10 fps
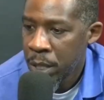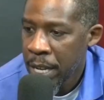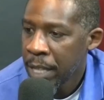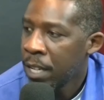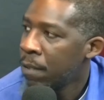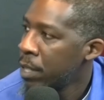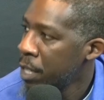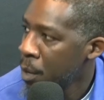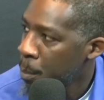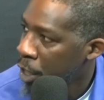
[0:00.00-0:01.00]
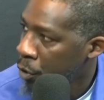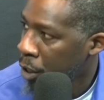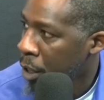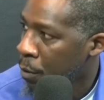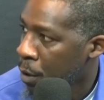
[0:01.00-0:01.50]
take the other team best
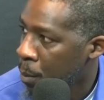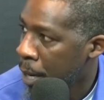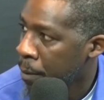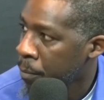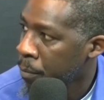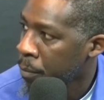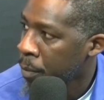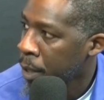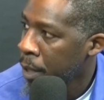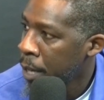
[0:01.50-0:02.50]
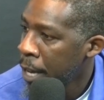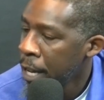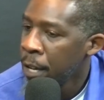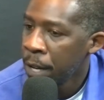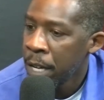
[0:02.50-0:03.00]
receiver away?
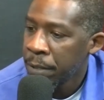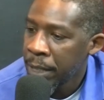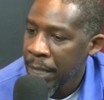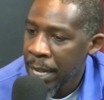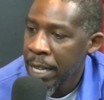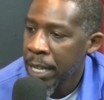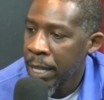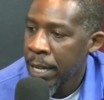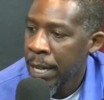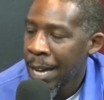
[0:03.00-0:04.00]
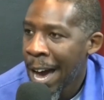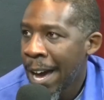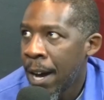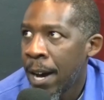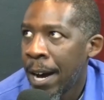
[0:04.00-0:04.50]
If, if Slay,
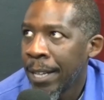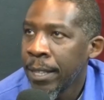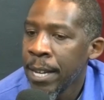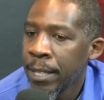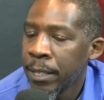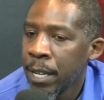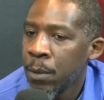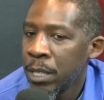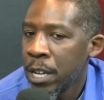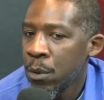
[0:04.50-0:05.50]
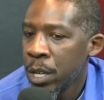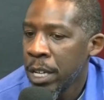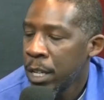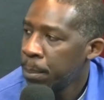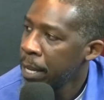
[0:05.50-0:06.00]
I I think Slay would tell you he
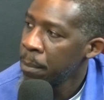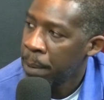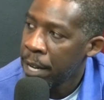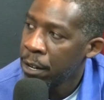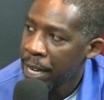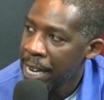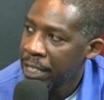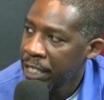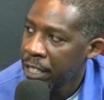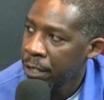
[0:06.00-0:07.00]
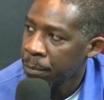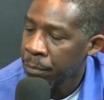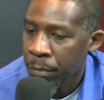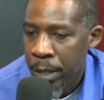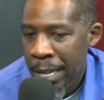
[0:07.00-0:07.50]
could have played better last year.
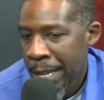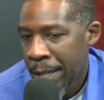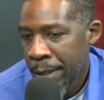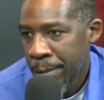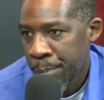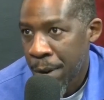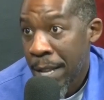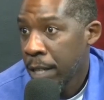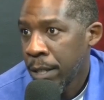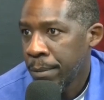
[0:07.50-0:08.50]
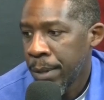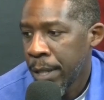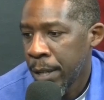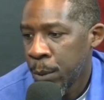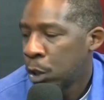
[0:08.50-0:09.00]
Yeah. And probably
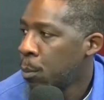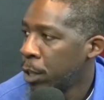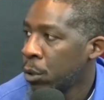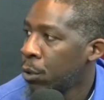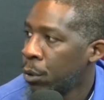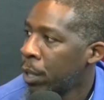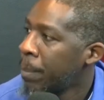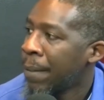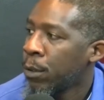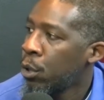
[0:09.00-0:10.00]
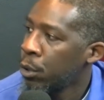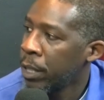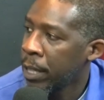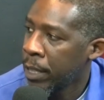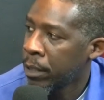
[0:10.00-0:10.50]
with so much going on, I'm not even gonna hold
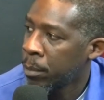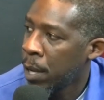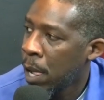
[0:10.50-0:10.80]
it against him.